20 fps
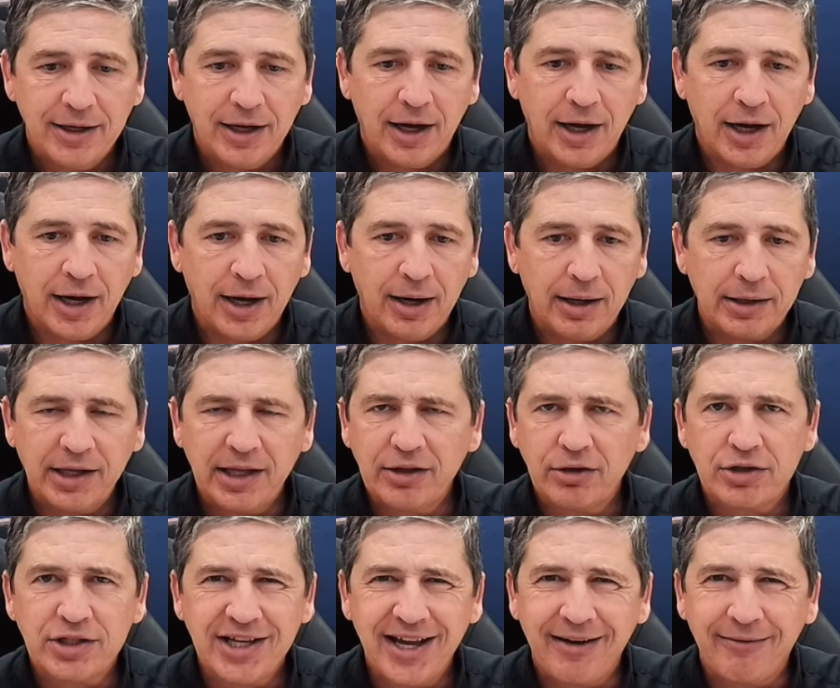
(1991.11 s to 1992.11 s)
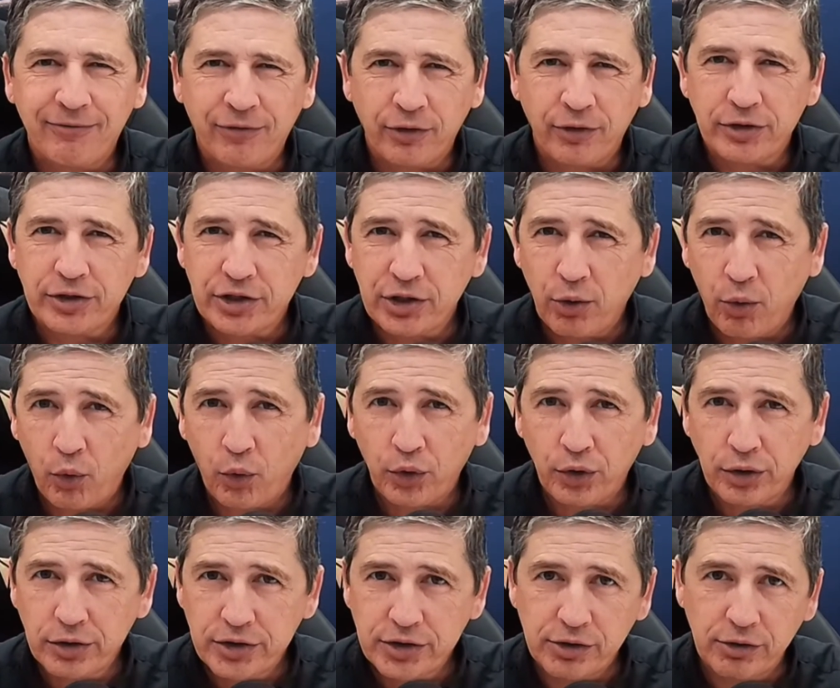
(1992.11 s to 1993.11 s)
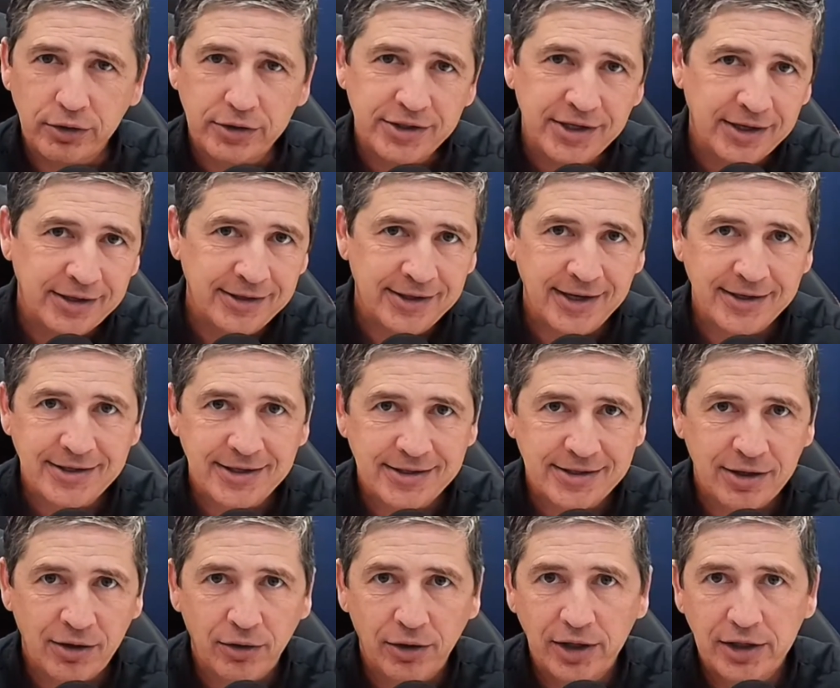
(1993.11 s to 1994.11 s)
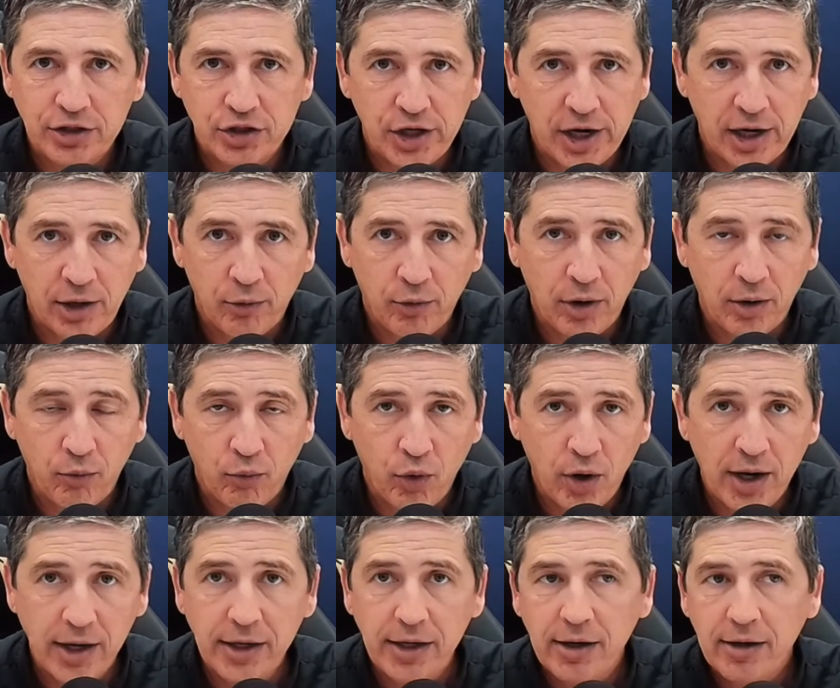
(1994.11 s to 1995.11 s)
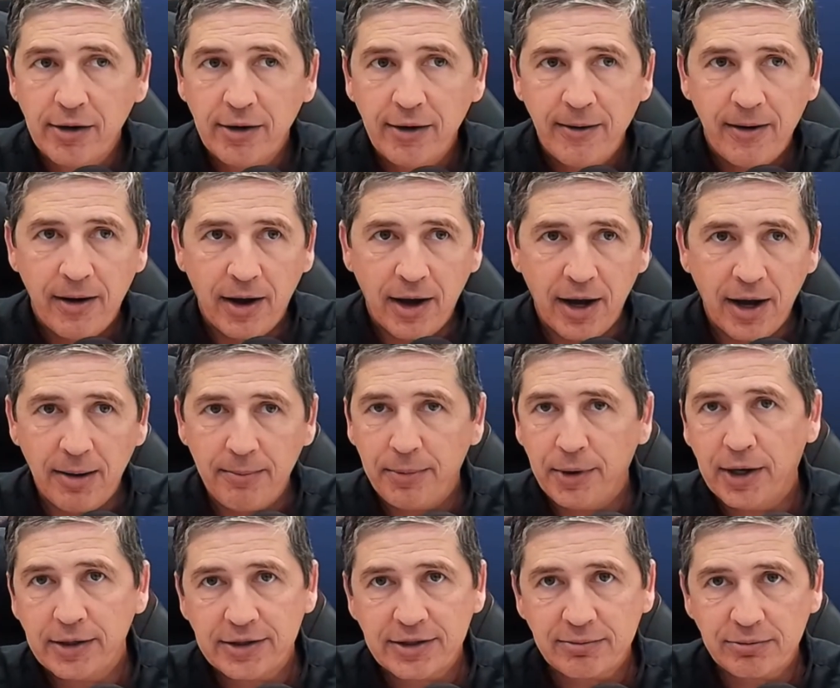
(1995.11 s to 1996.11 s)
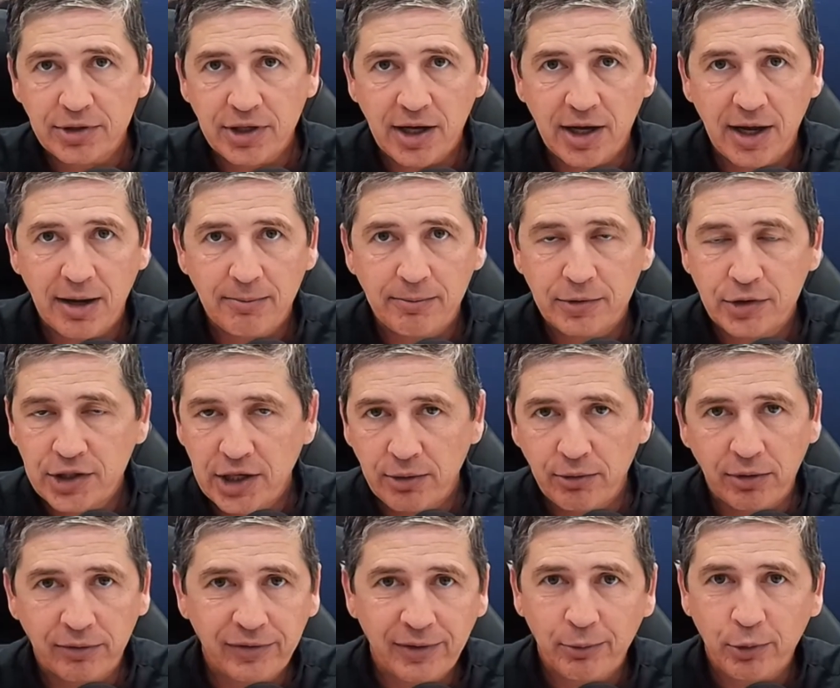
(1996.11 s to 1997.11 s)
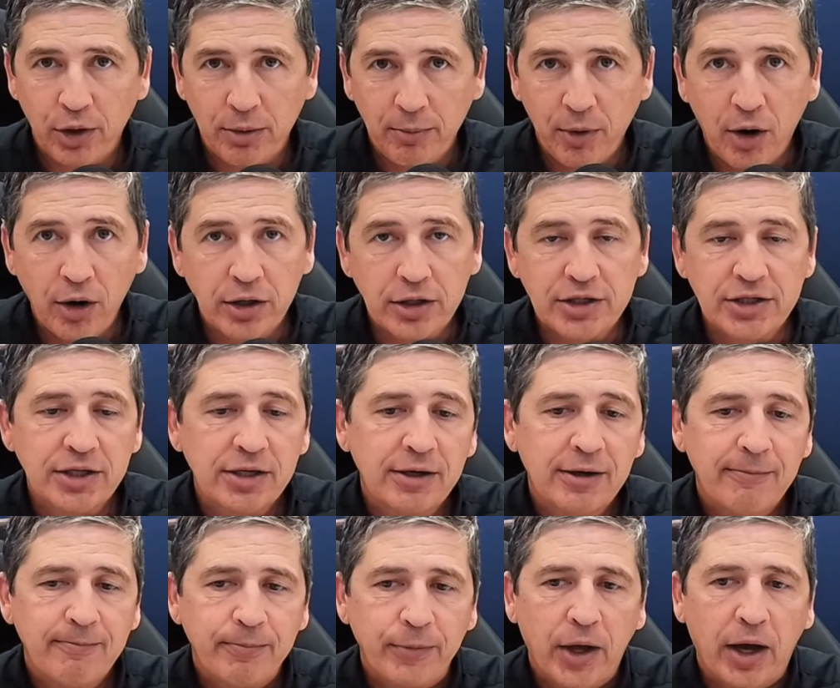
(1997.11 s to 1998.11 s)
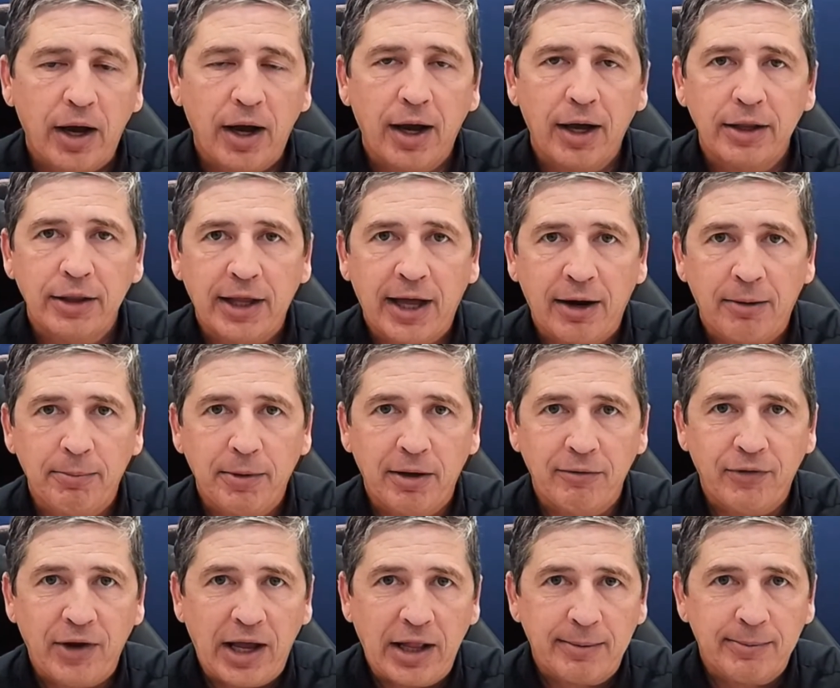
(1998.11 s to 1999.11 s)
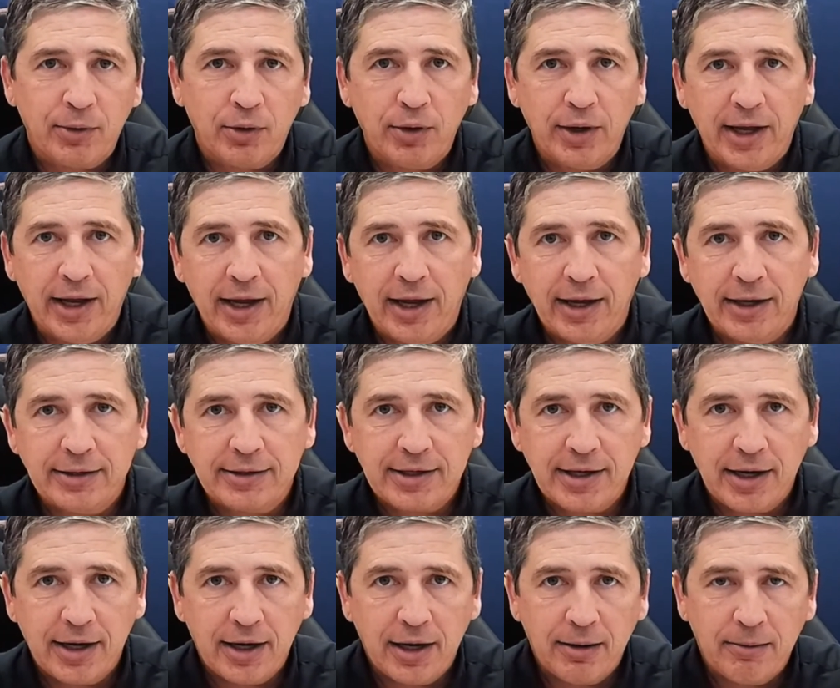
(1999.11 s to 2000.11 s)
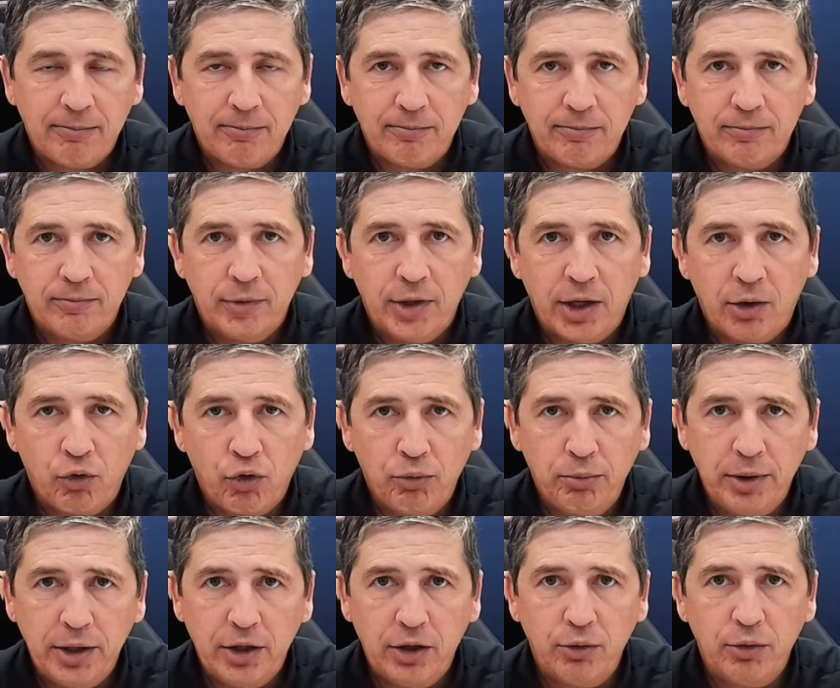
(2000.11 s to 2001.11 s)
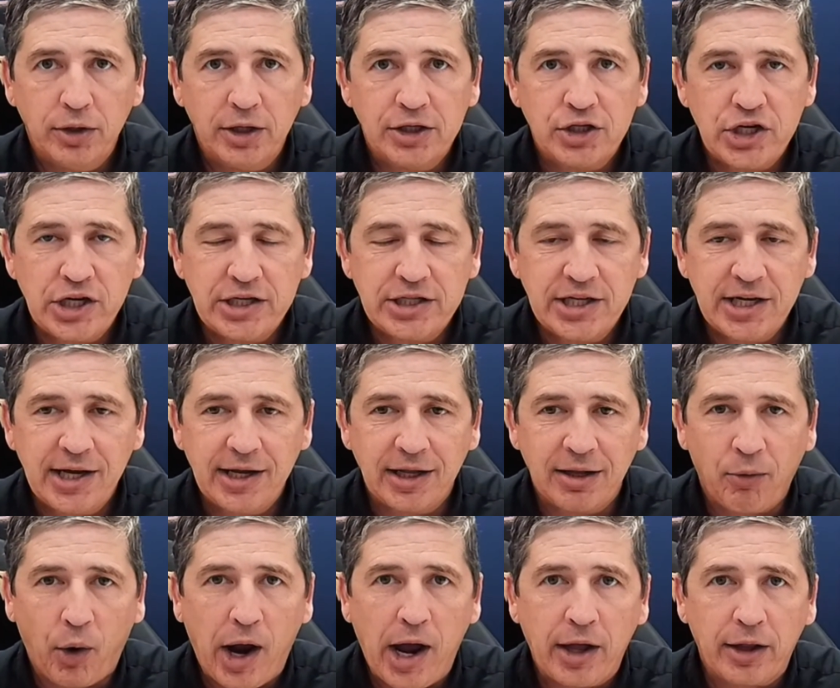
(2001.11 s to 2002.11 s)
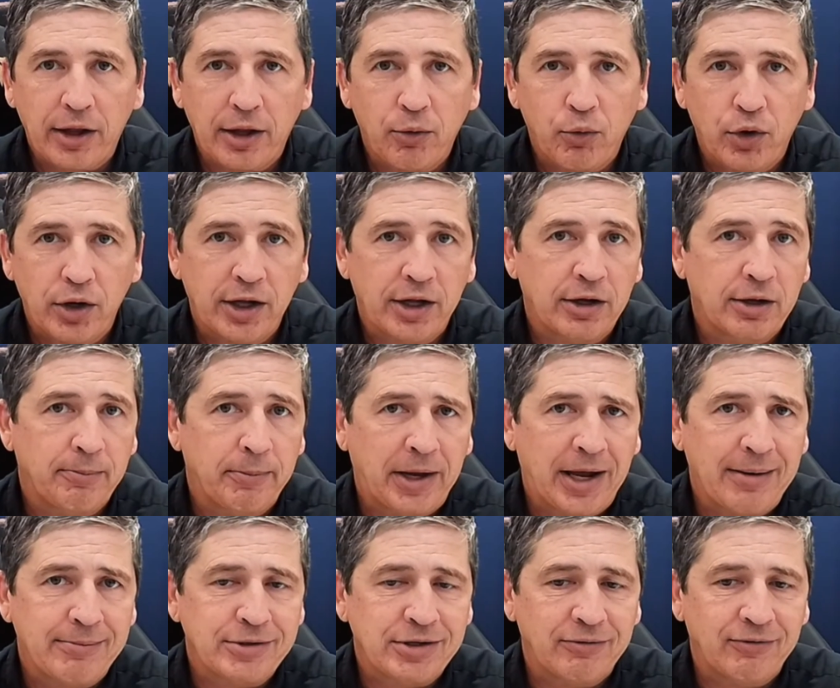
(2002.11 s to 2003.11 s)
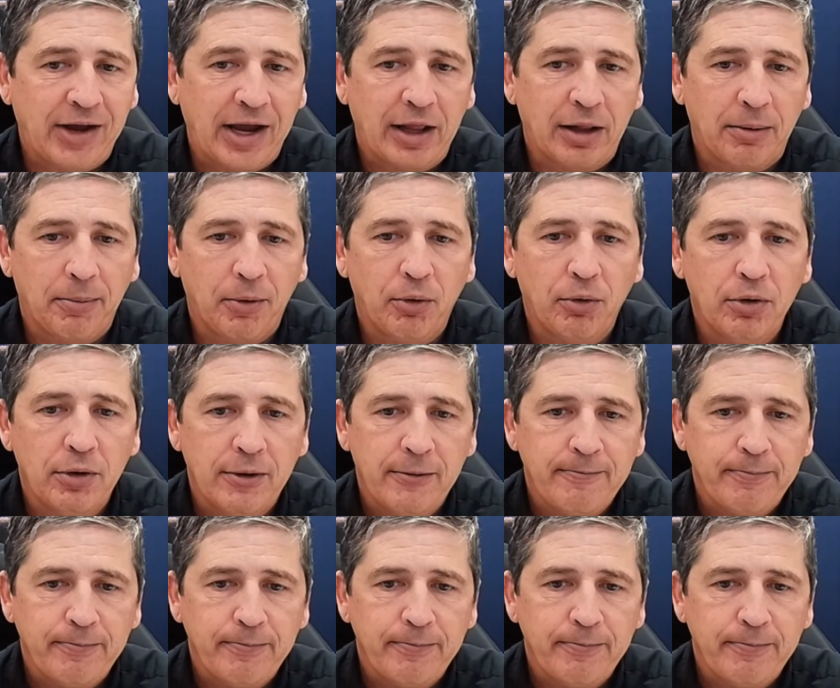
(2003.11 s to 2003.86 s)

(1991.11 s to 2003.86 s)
Uh, I think they're saying first quarter, so it's not necessarily January 1, uh, but sometime January, February, March, uh, that'll be available. And, um, you know, we'll be doing the GT and the Rally when that becomes available.